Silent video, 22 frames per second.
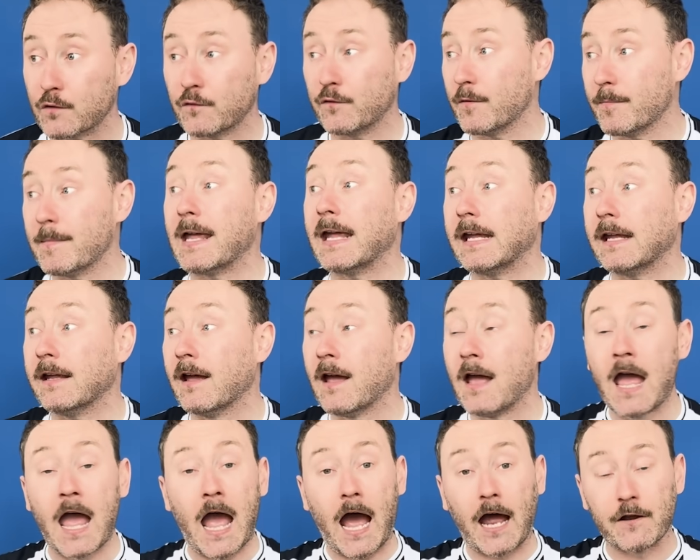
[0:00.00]
for me
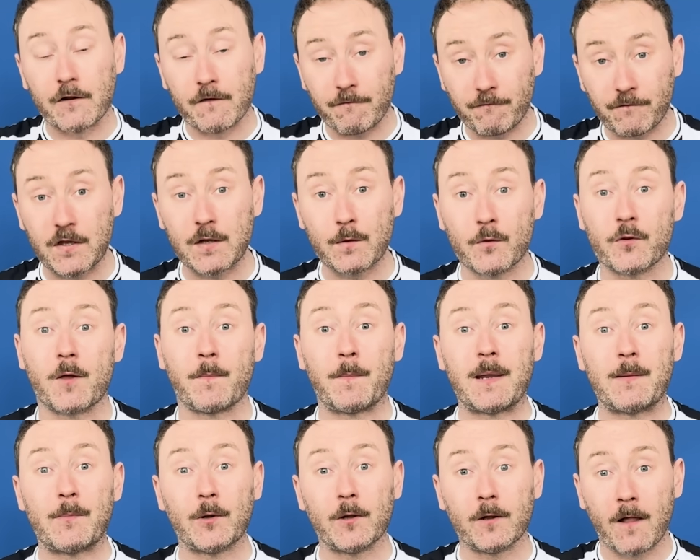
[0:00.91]
and a few other
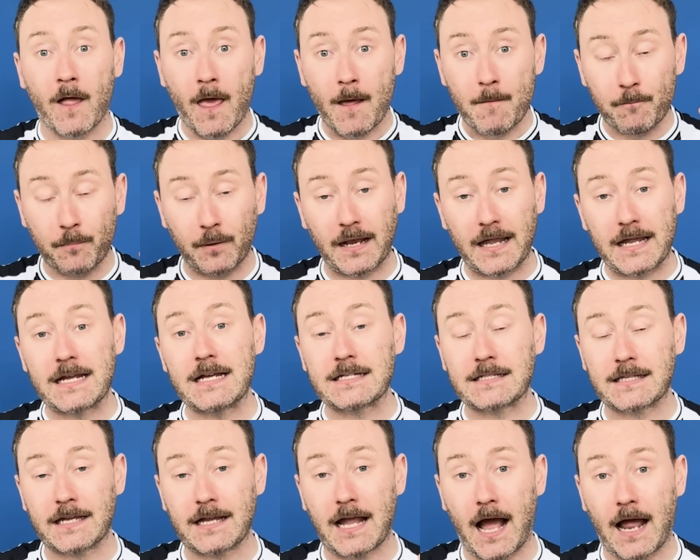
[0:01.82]
people,
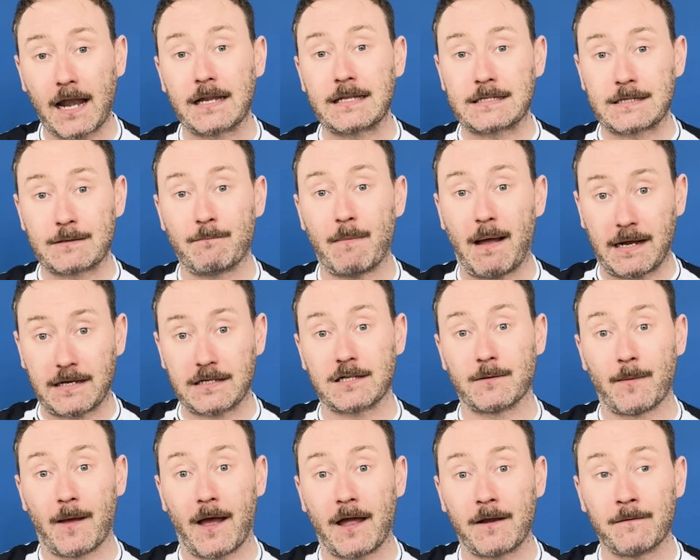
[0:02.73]
players like Allan
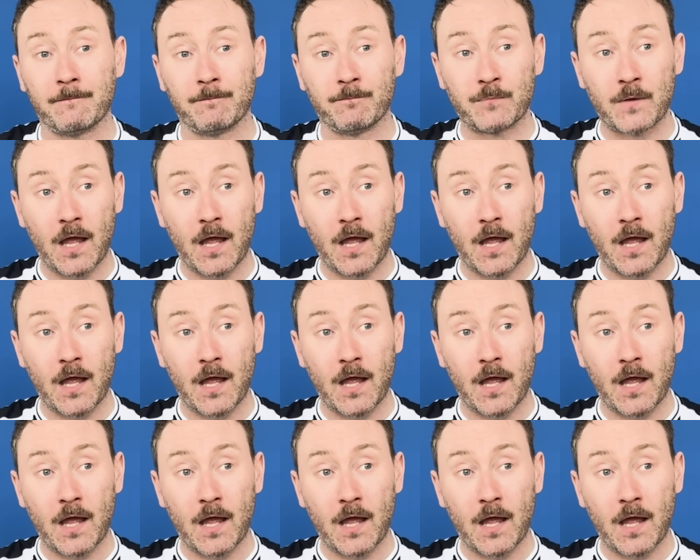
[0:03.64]
Saint-Maximin